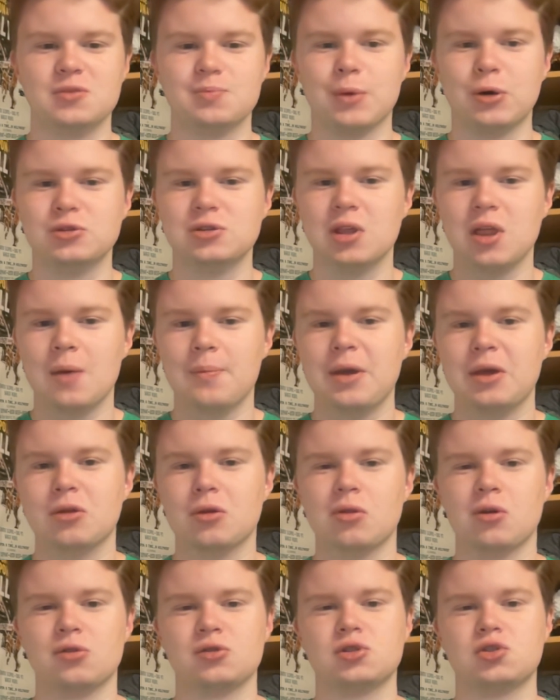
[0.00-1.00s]
Most of them, either
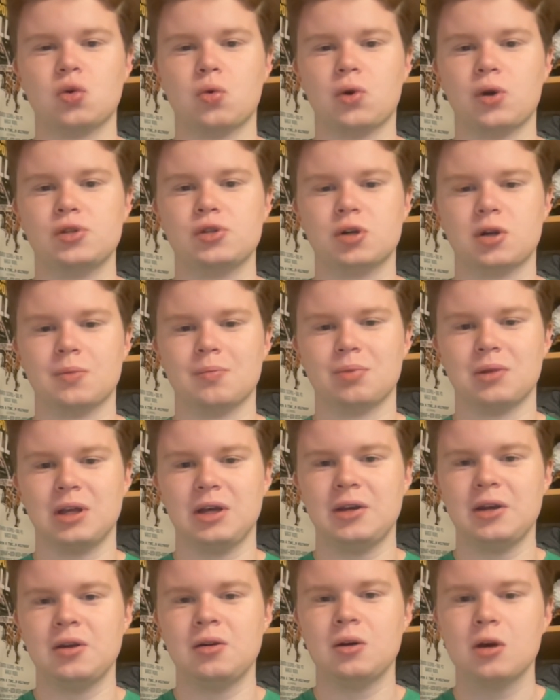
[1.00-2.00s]
their stories are
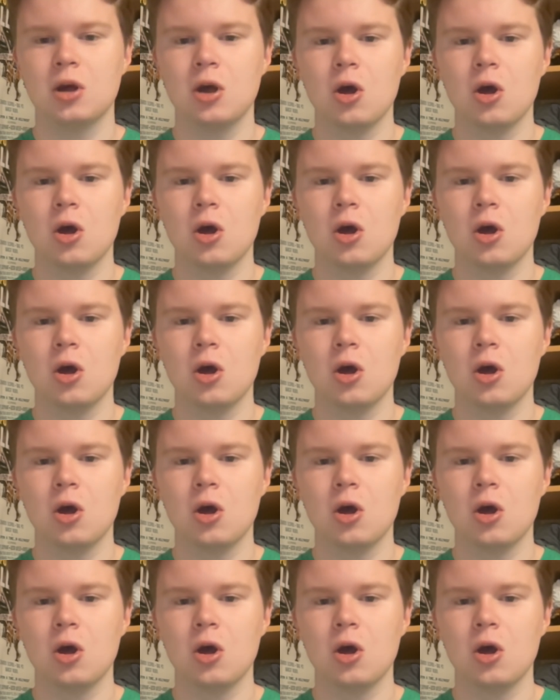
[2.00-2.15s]
completed,